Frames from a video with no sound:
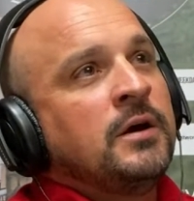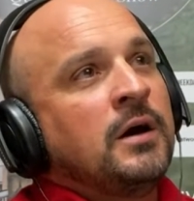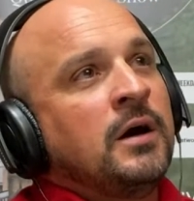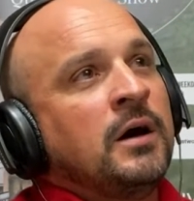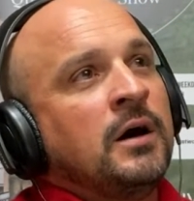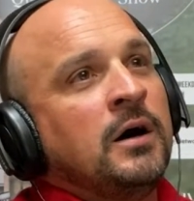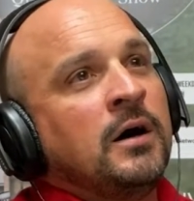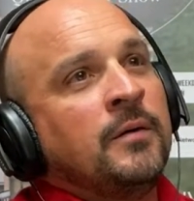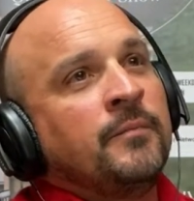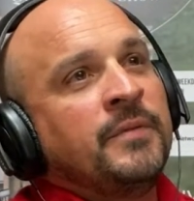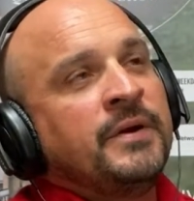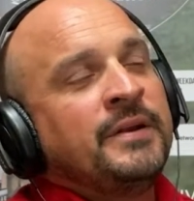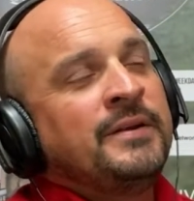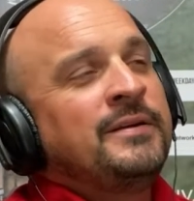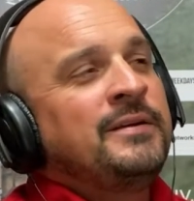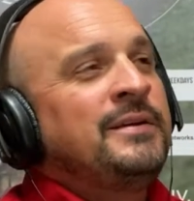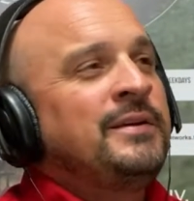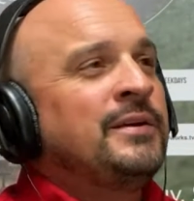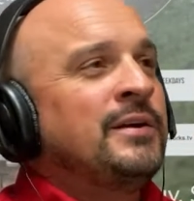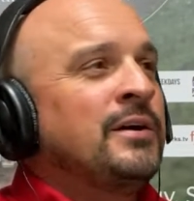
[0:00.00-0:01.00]

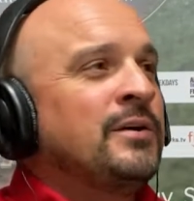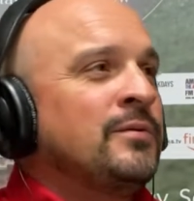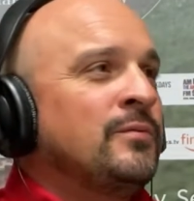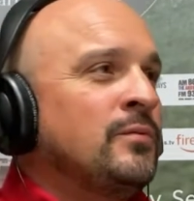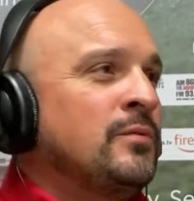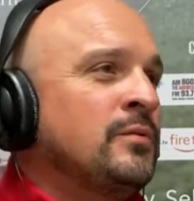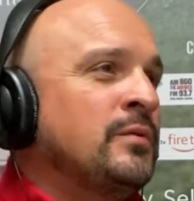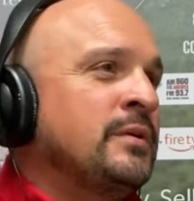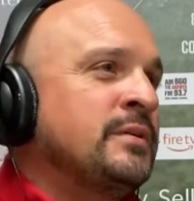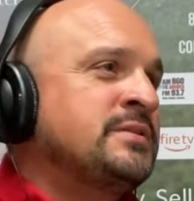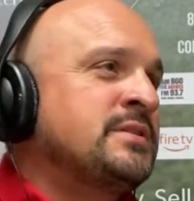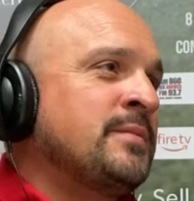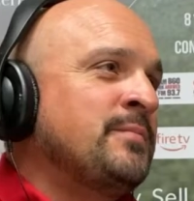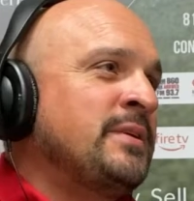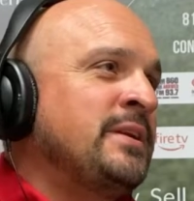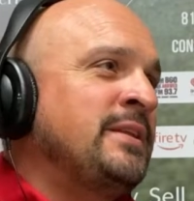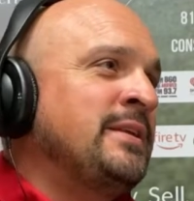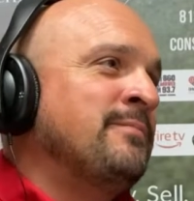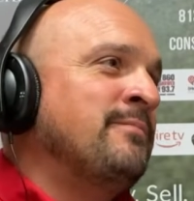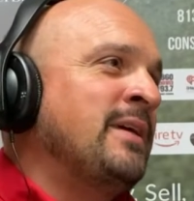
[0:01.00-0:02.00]
And
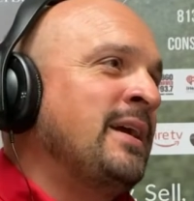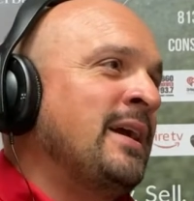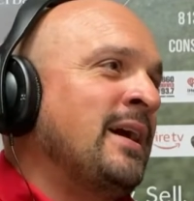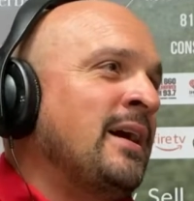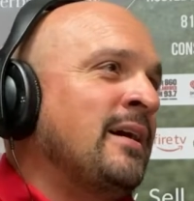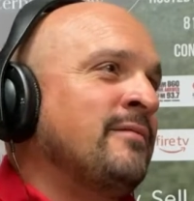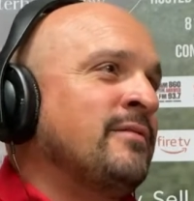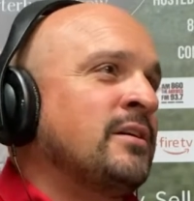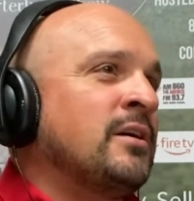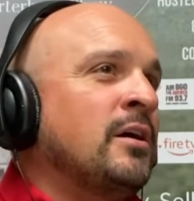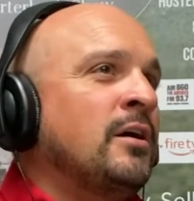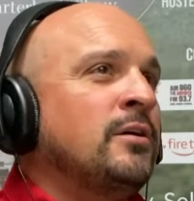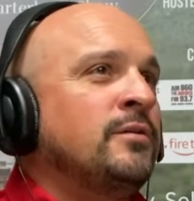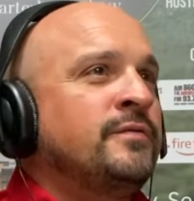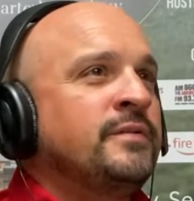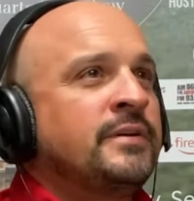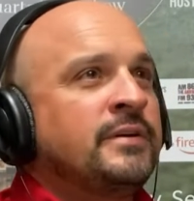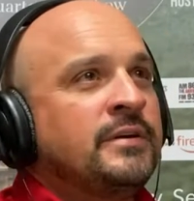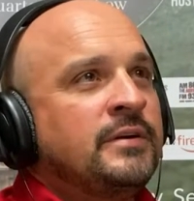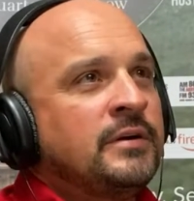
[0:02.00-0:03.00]
somebody that may have a
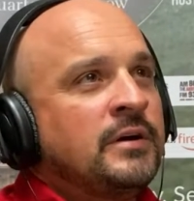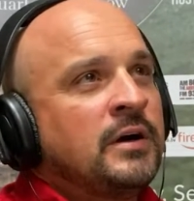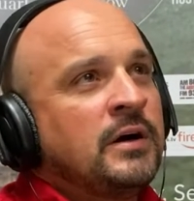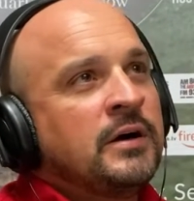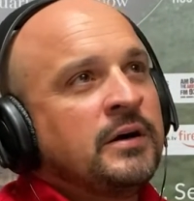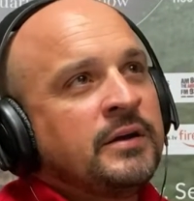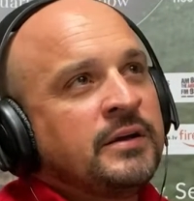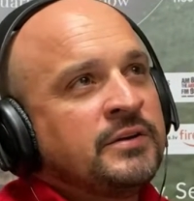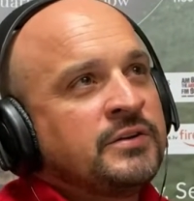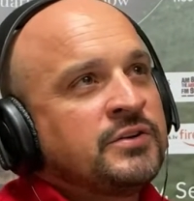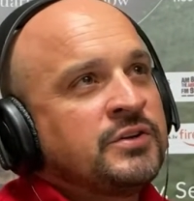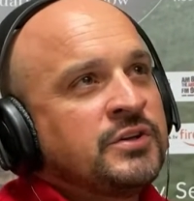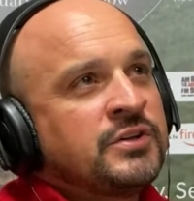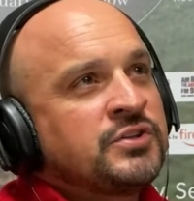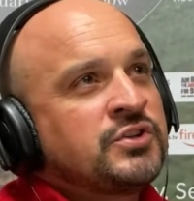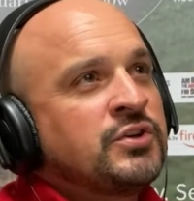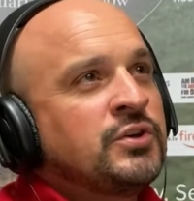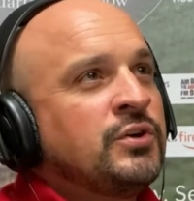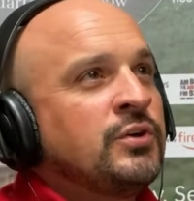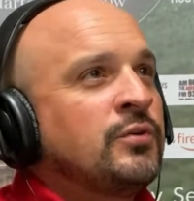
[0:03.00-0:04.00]
COVID
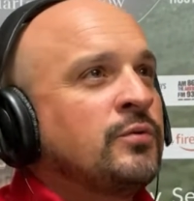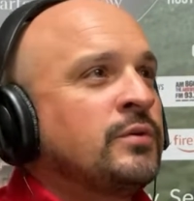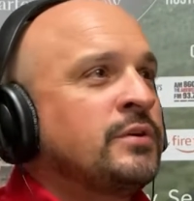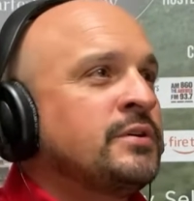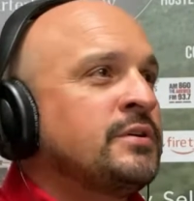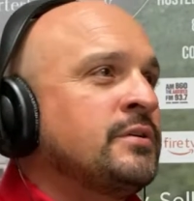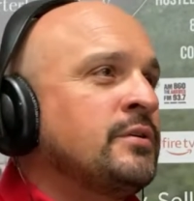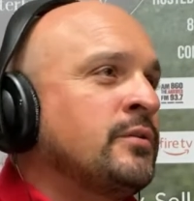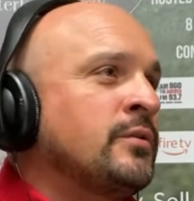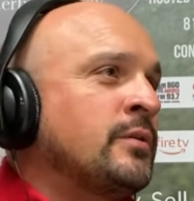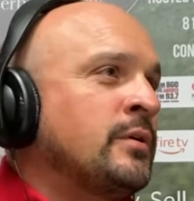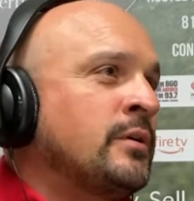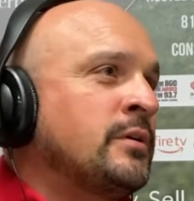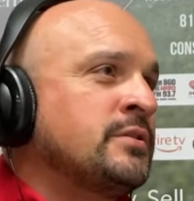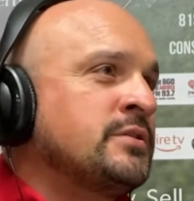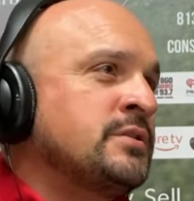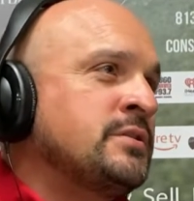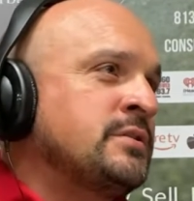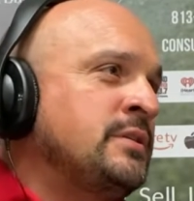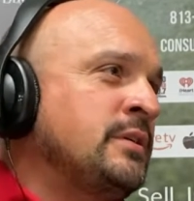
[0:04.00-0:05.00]
issue or
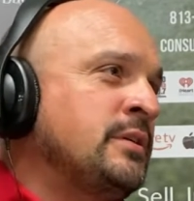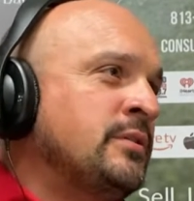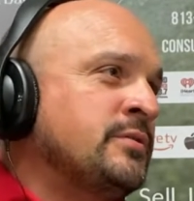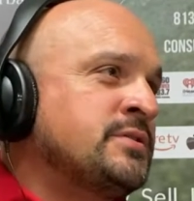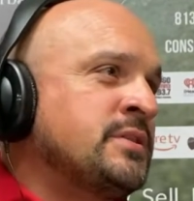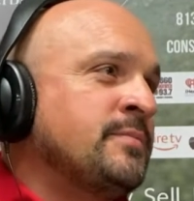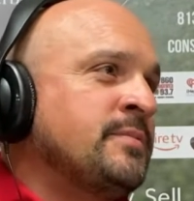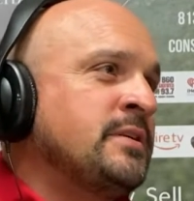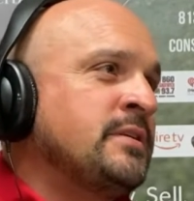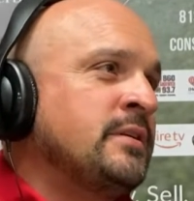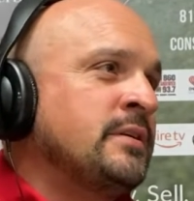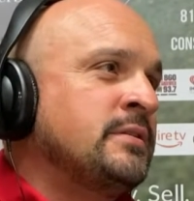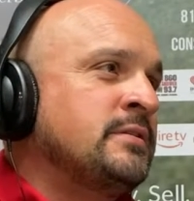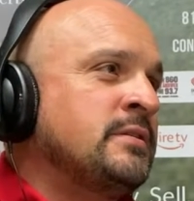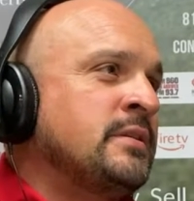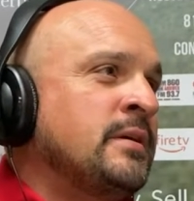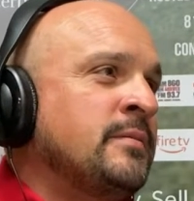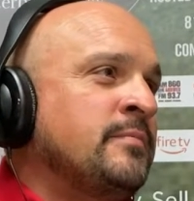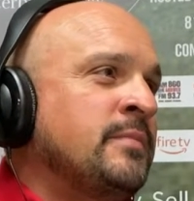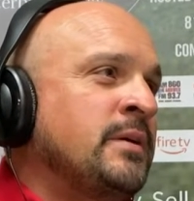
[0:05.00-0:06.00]
something
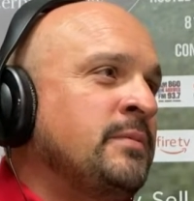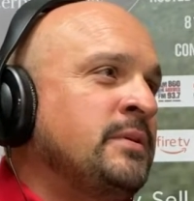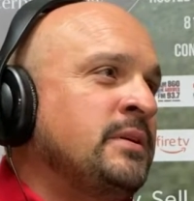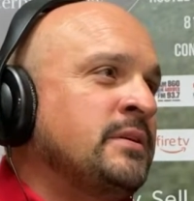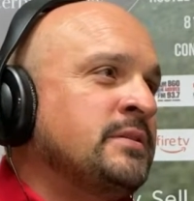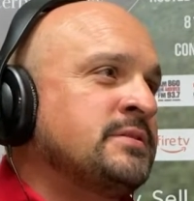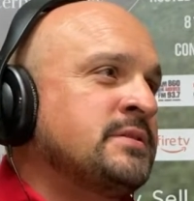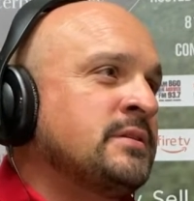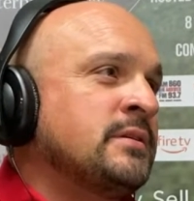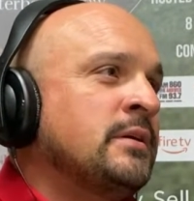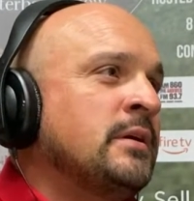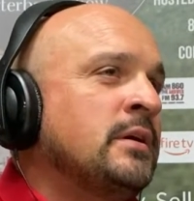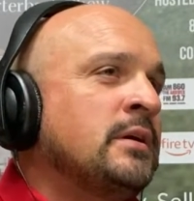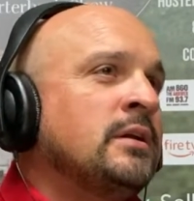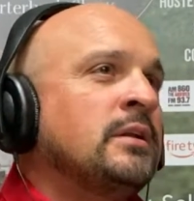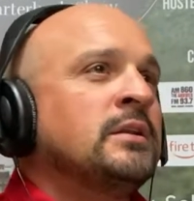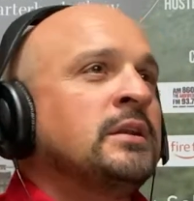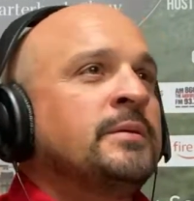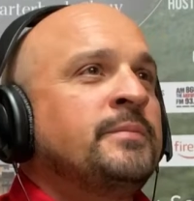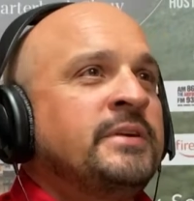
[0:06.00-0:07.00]
that maybe is a
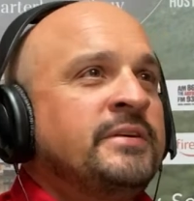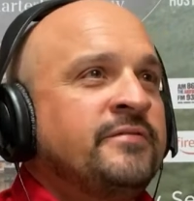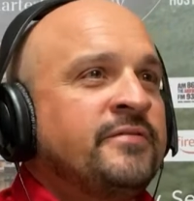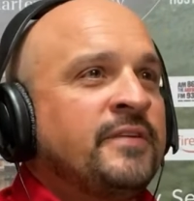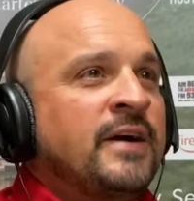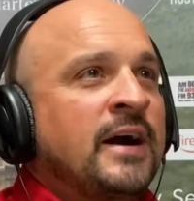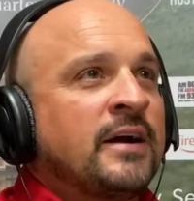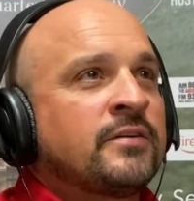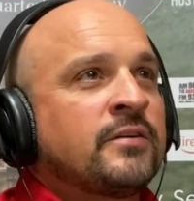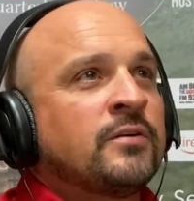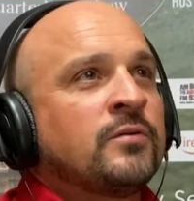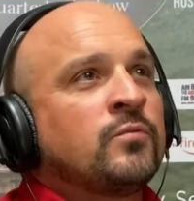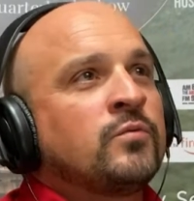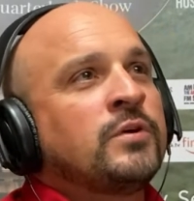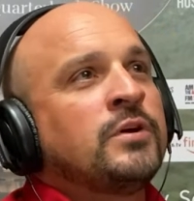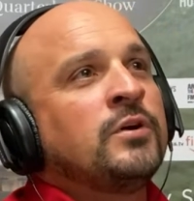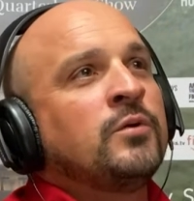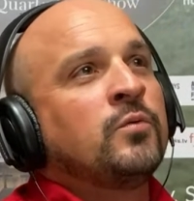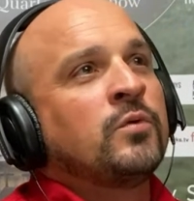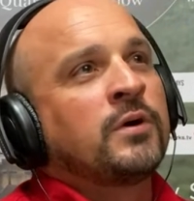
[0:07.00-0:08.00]
limiting factor, we're
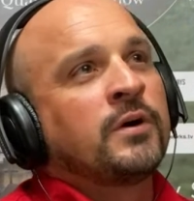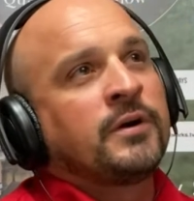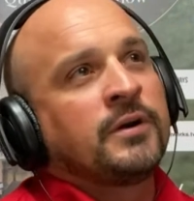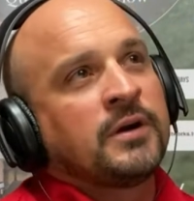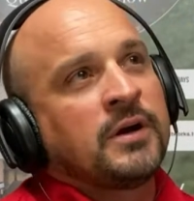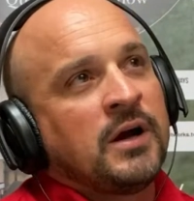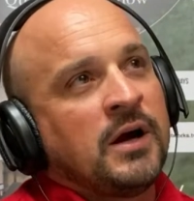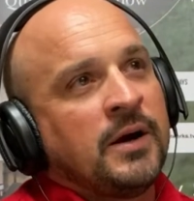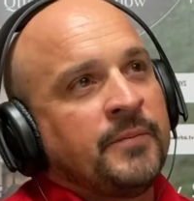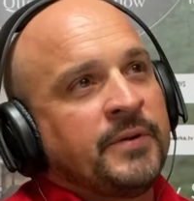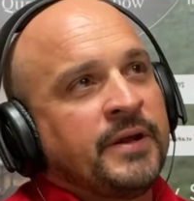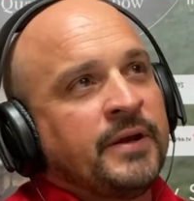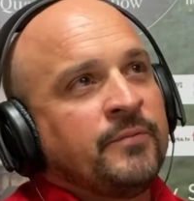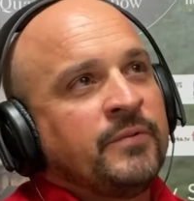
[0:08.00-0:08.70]
going to accommodate.